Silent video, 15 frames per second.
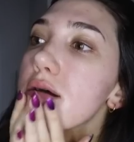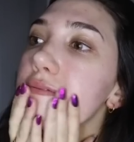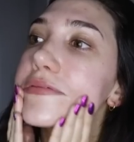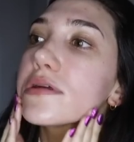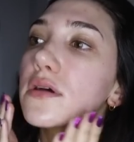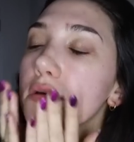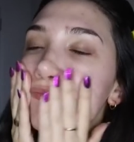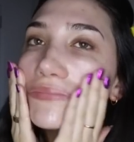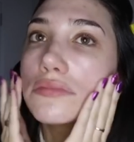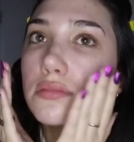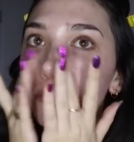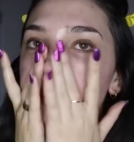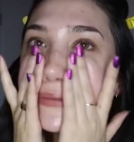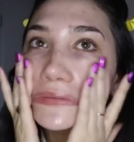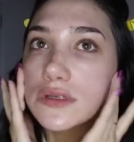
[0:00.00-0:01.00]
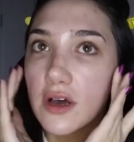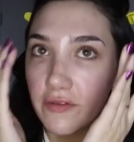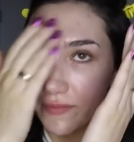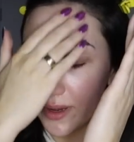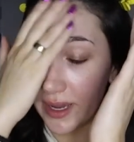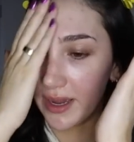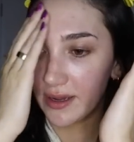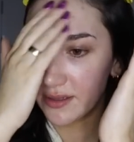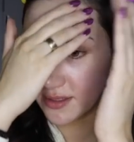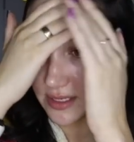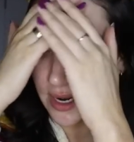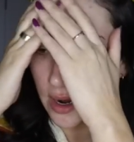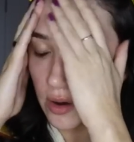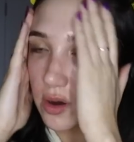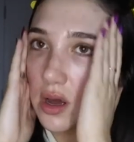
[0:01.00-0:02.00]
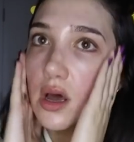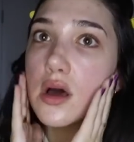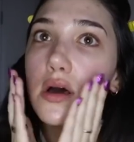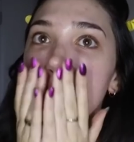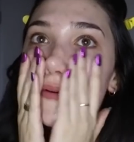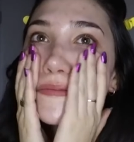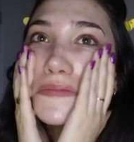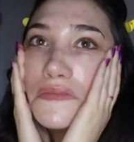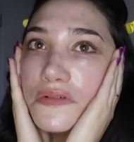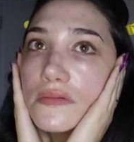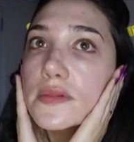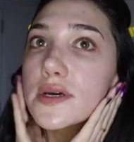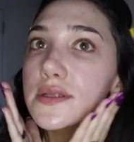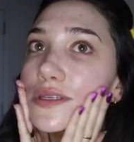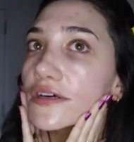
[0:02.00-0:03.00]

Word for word: I have to go rinse off my hands now from that